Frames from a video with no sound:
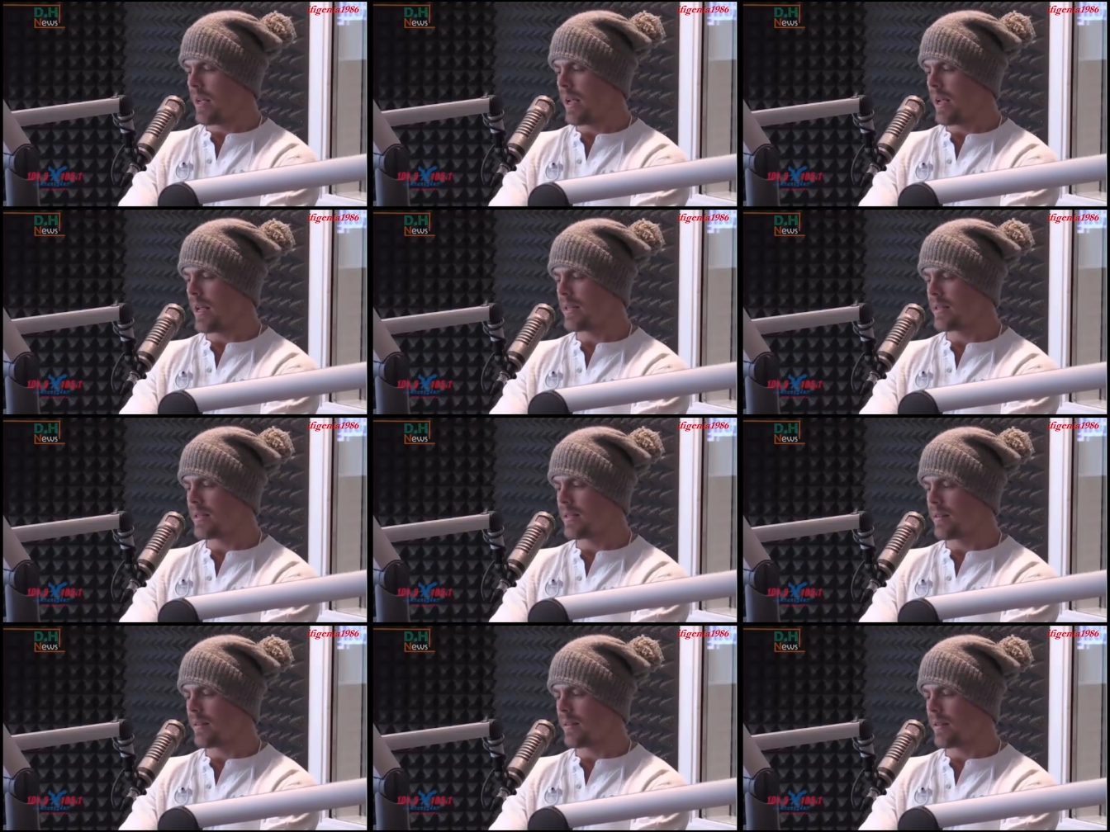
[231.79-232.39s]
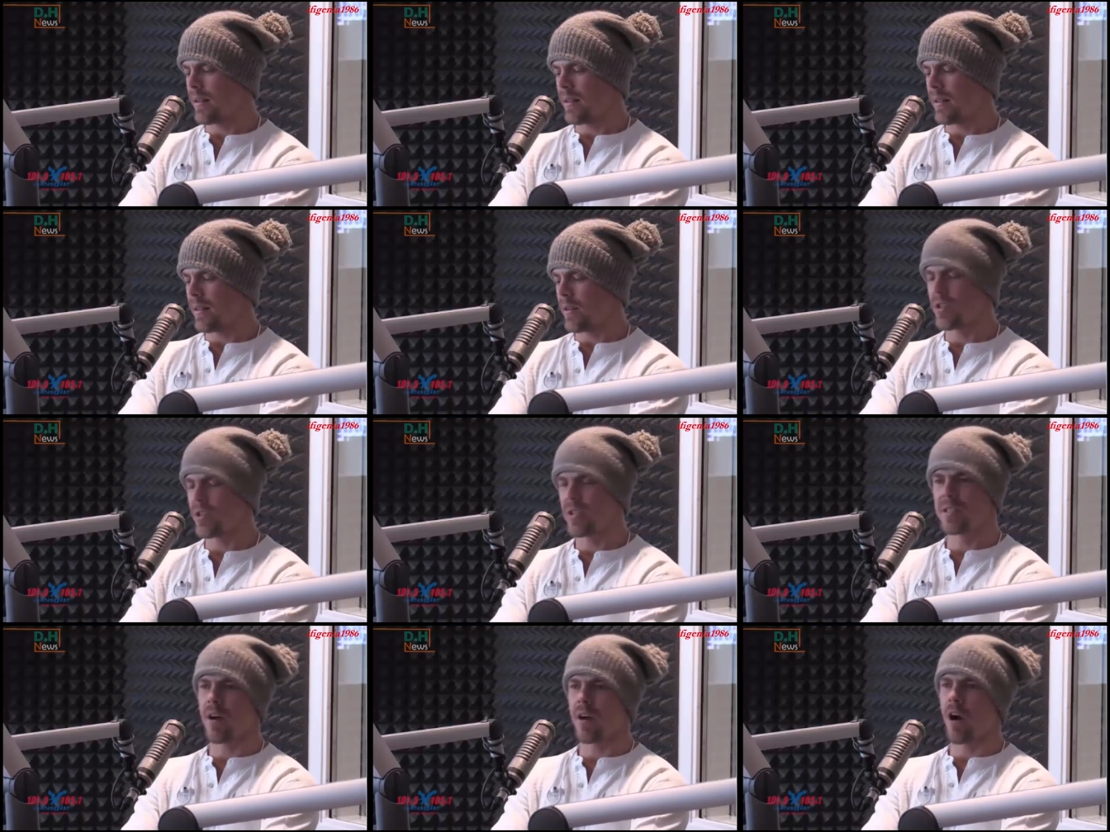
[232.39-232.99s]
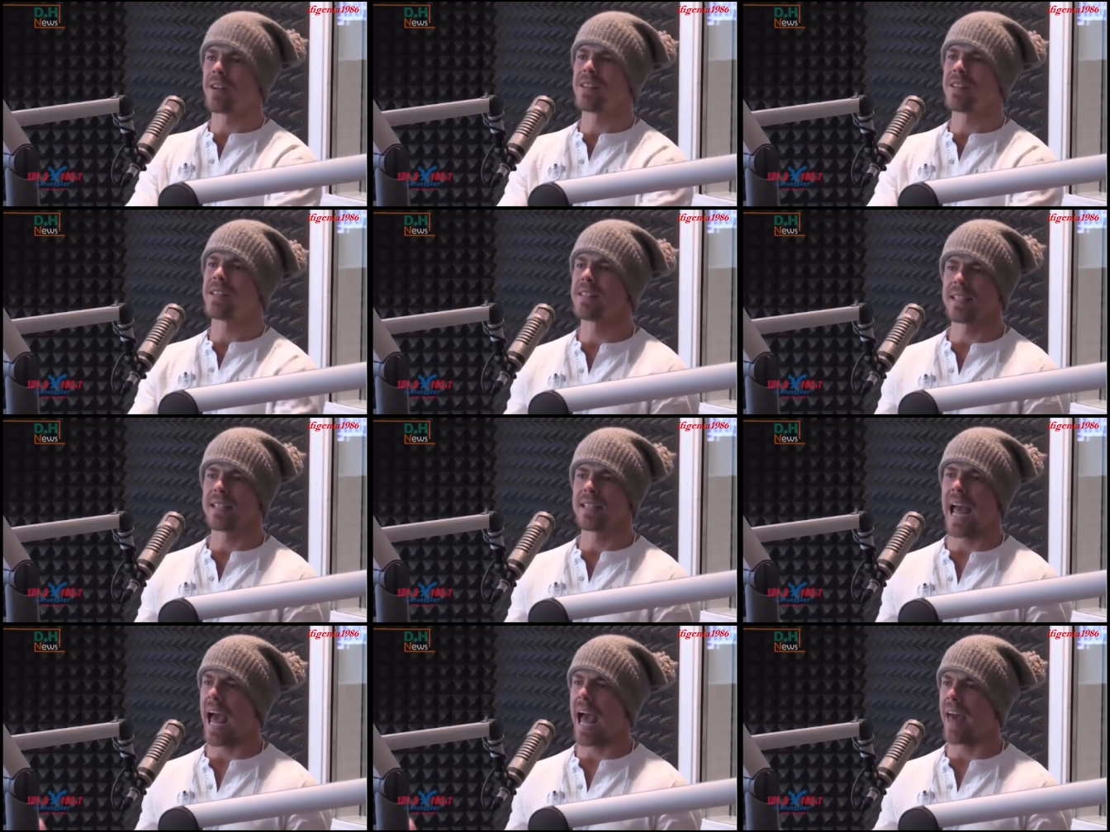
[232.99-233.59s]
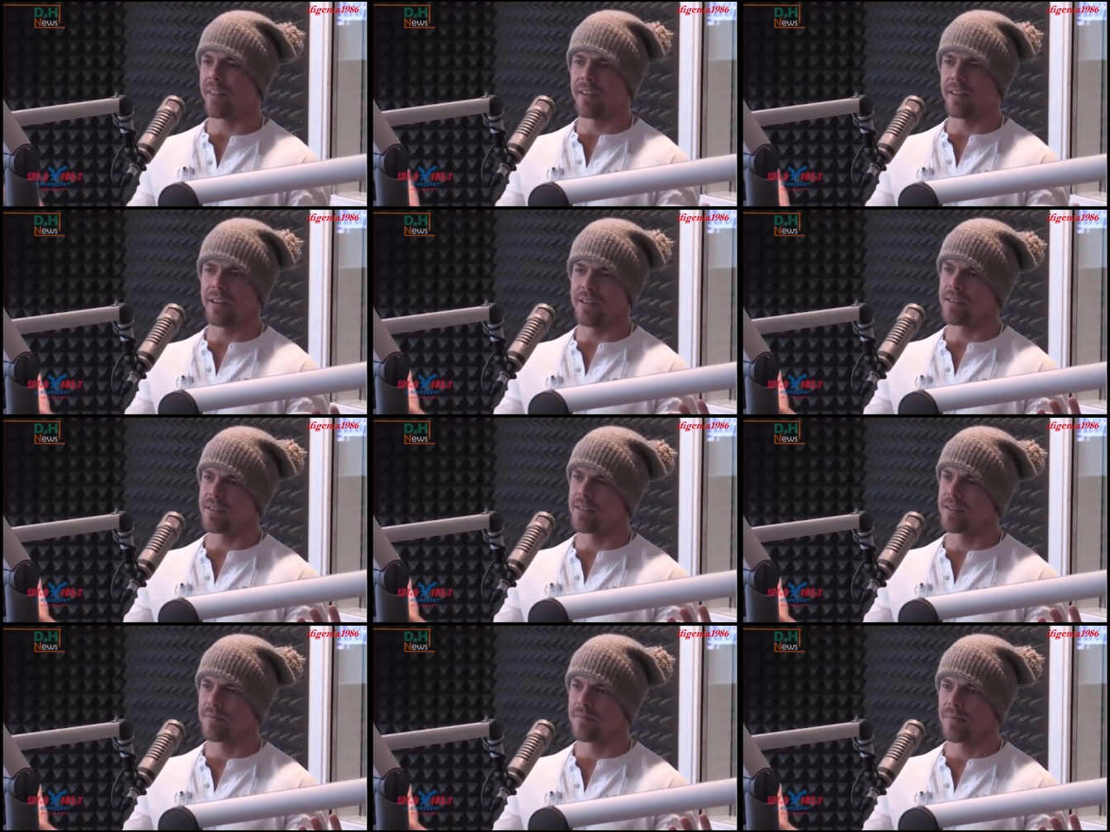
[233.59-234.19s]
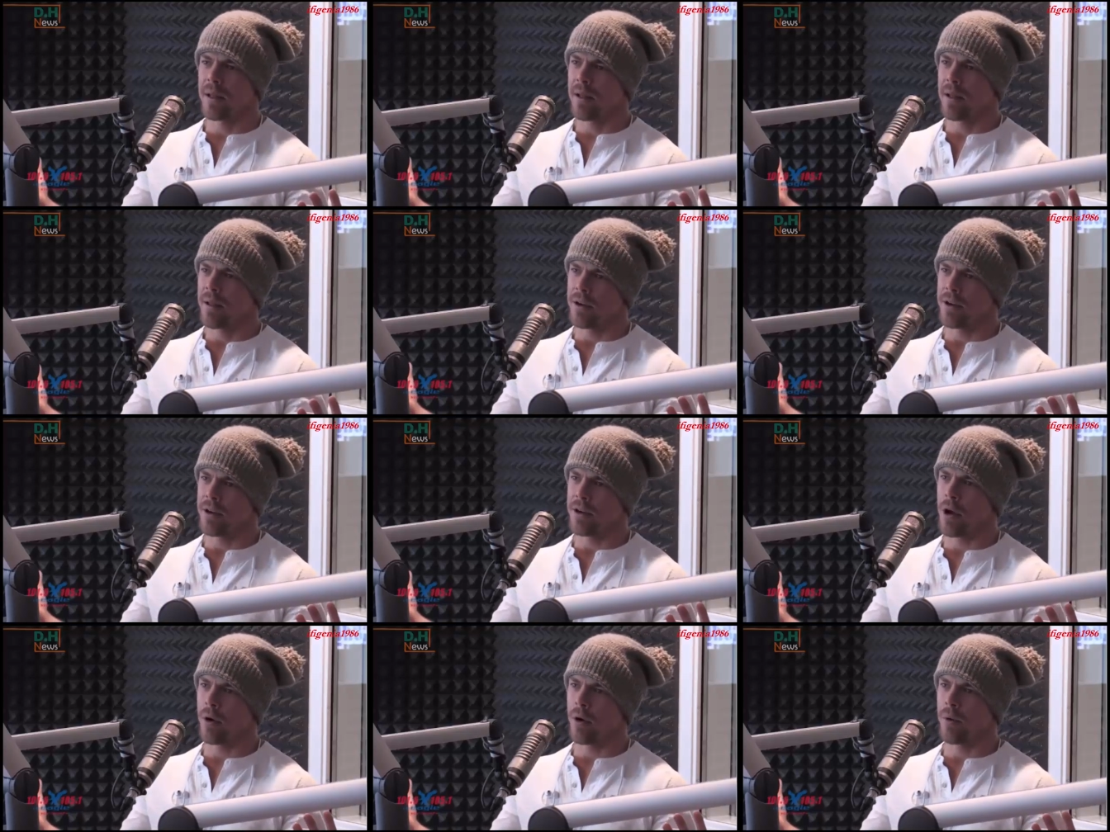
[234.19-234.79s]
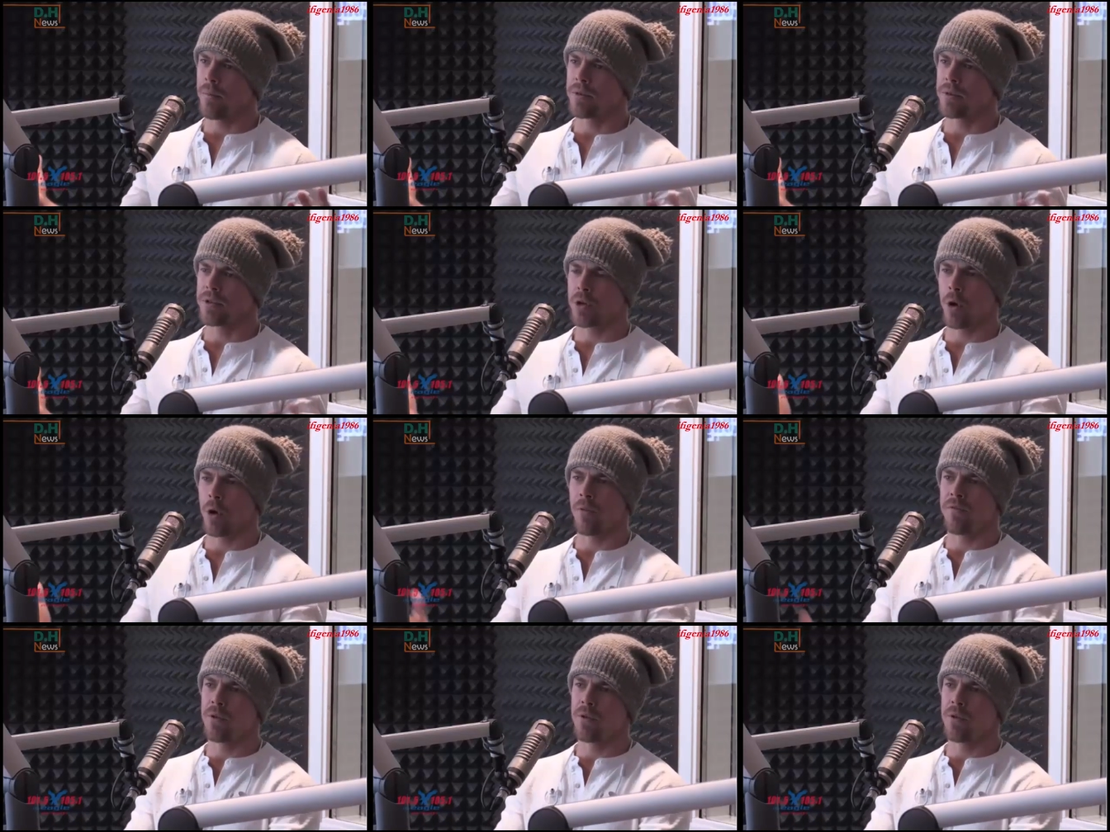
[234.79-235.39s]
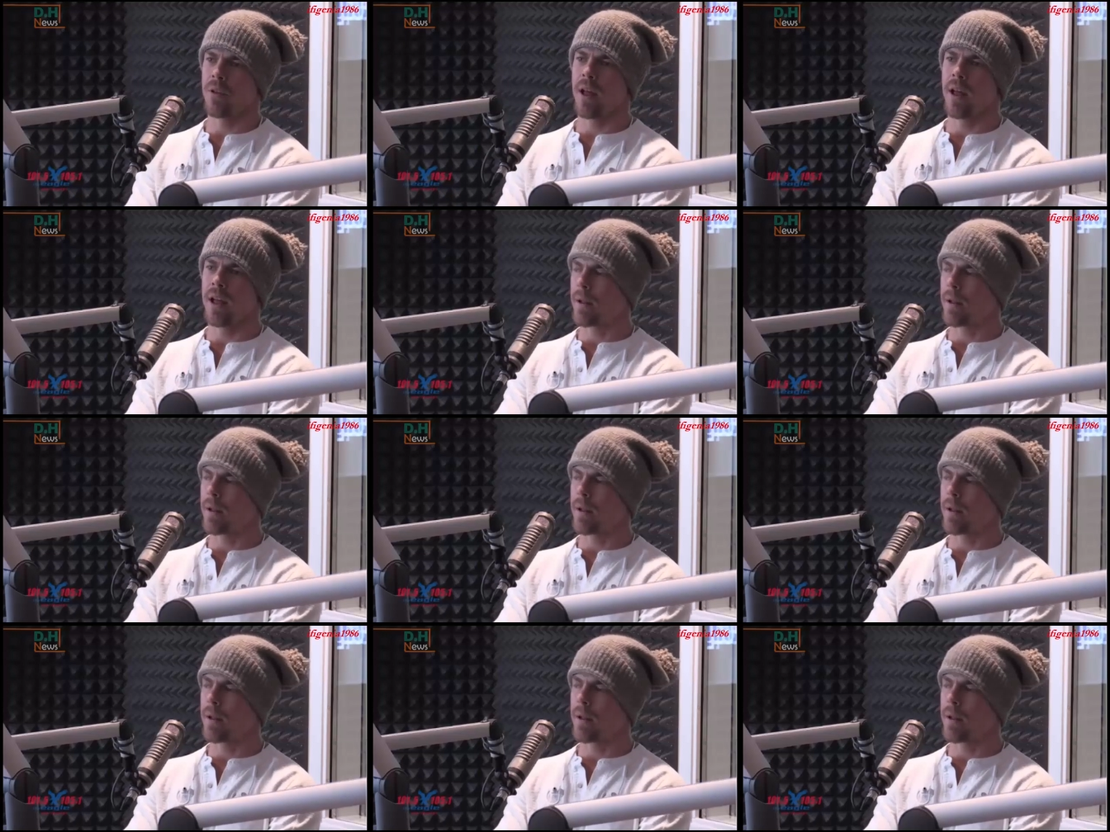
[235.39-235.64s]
is they're just artistic athletes, know? So if you